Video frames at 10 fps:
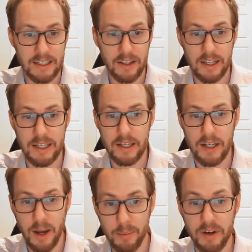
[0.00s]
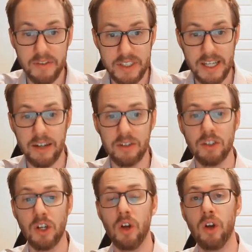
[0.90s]
the number of sales
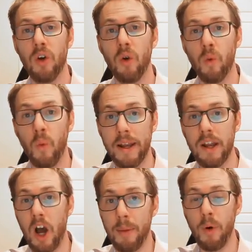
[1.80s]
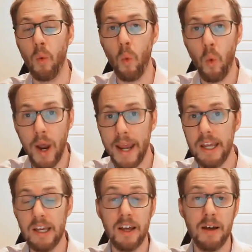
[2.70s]
went up
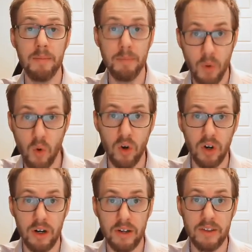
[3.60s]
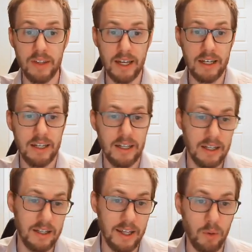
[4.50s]
way more than
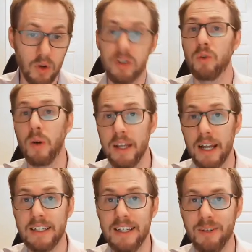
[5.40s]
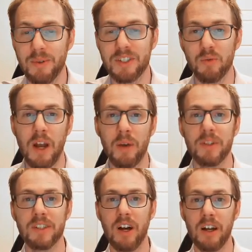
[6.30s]
they were in 2019, which is why we
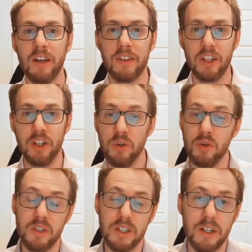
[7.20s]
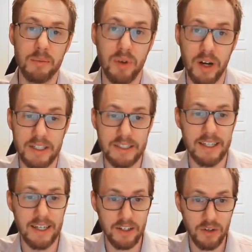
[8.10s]
saw the huge price
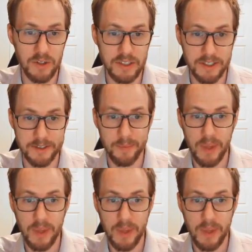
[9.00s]
increases.